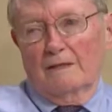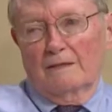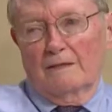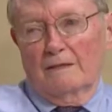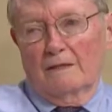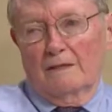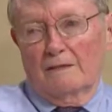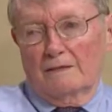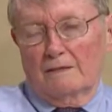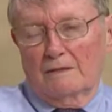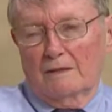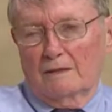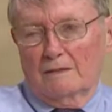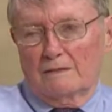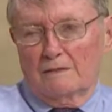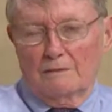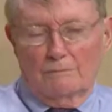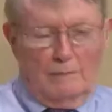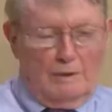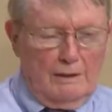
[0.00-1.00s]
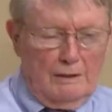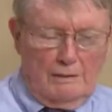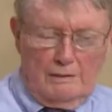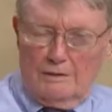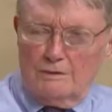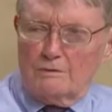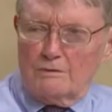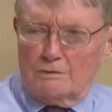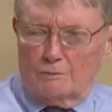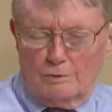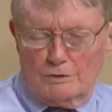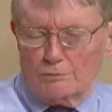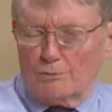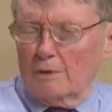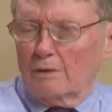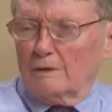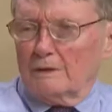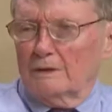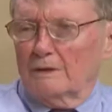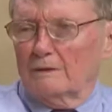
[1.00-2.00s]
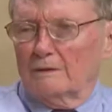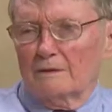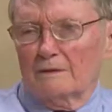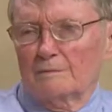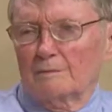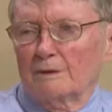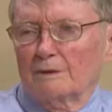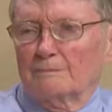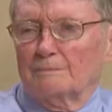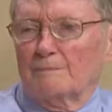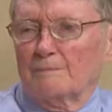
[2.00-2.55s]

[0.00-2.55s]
and not not well. It's what's wrong here. But.